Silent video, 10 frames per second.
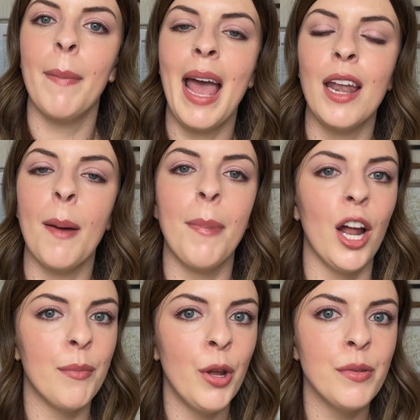and
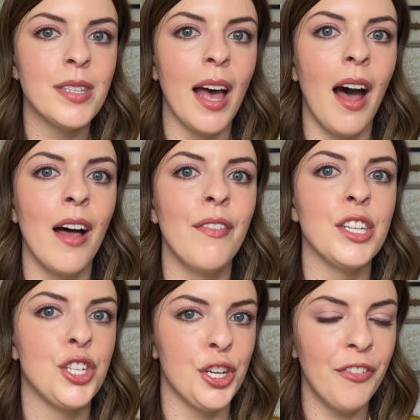bottom notes of
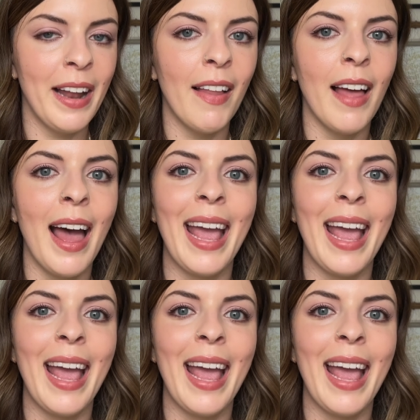sheer vanilla